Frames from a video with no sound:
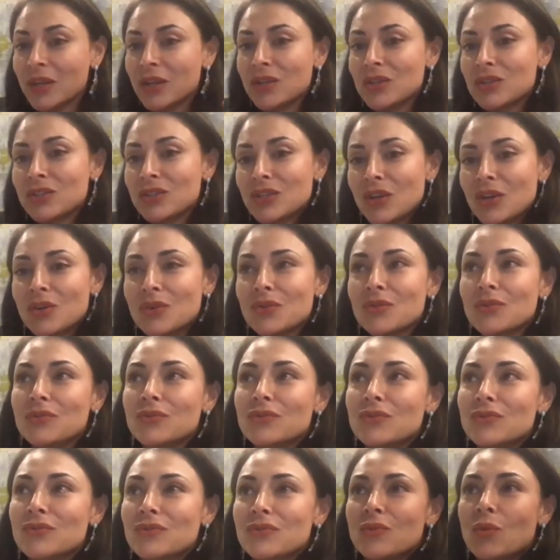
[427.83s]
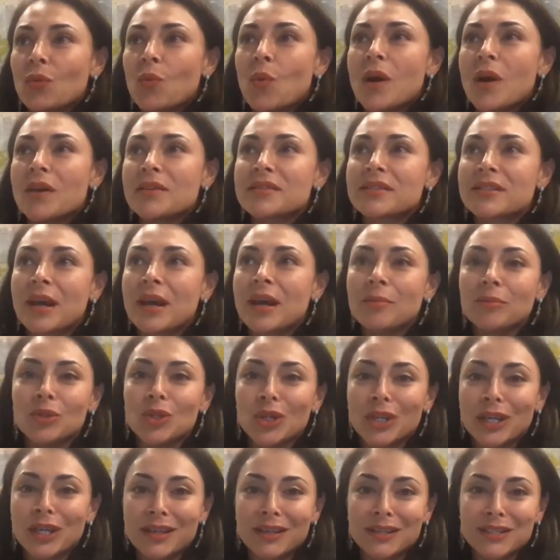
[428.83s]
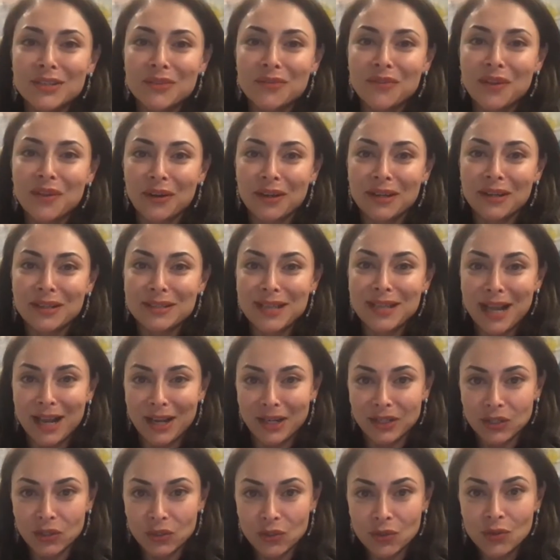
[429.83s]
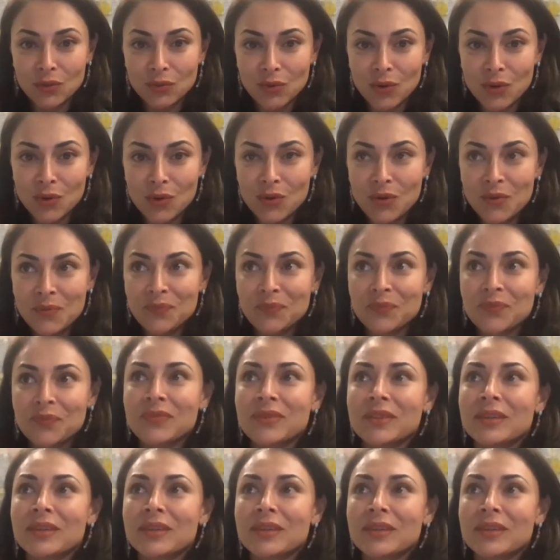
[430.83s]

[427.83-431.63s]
So while some look at it as a very technical role,